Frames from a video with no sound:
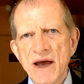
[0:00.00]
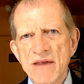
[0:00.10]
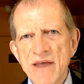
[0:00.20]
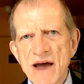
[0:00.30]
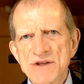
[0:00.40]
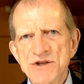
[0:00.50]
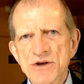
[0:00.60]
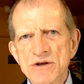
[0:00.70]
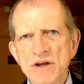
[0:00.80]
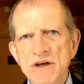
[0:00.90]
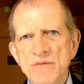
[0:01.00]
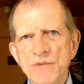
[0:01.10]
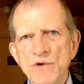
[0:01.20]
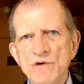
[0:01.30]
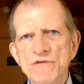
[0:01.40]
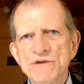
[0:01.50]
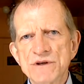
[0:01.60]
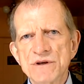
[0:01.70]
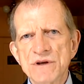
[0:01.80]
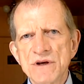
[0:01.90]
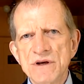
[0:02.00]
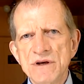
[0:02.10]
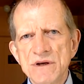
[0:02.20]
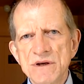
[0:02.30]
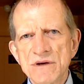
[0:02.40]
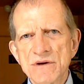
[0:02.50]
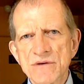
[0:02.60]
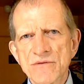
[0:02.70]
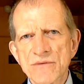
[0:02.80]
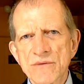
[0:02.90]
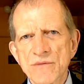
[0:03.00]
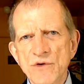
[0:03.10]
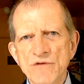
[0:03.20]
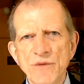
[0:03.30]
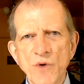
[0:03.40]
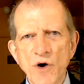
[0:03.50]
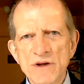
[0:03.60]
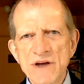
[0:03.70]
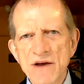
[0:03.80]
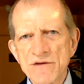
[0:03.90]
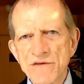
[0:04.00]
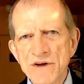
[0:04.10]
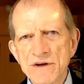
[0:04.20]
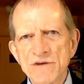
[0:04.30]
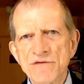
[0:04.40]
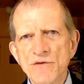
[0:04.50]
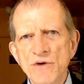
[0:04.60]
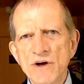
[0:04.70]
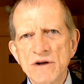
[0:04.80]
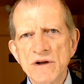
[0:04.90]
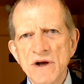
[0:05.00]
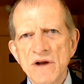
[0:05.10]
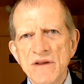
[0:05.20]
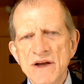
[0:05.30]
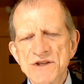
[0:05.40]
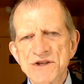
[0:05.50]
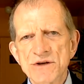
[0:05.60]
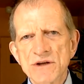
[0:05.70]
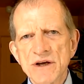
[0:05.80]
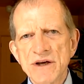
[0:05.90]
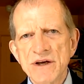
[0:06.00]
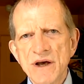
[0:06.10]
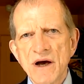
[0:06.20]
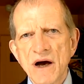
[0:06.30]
And that certainly moved the ball down the field, if you will. That certainly